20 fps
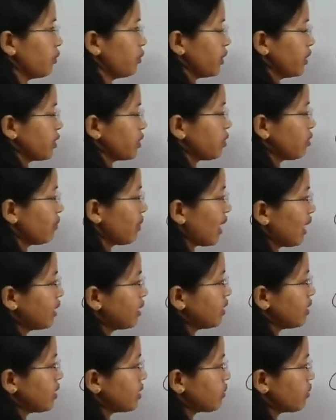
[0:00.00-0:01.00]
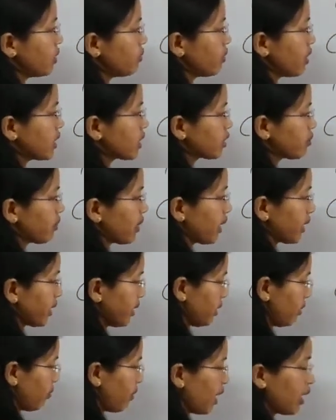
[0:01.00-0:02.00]
we need to balance, we'll multiply
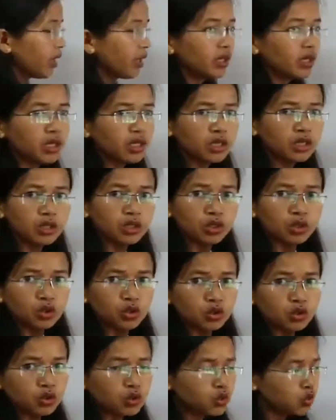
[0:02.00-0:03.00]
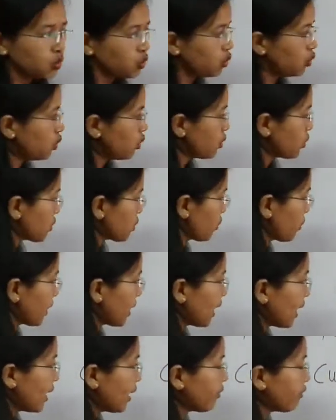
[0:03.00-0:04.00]
here by 2. So we
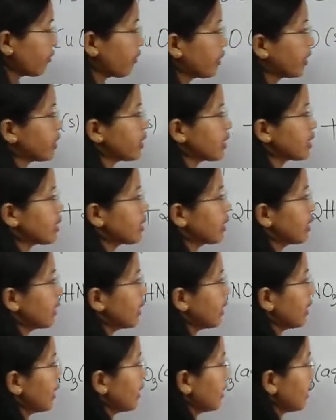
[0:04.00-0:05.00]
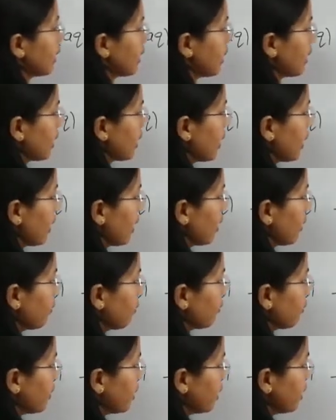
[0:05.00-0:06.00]
are left with
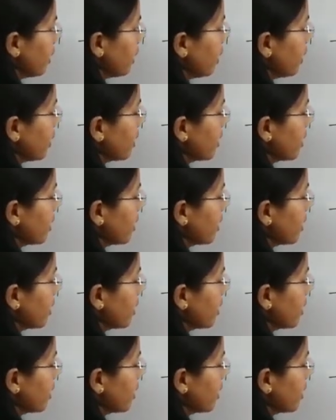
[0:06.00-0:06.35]
FeCl2.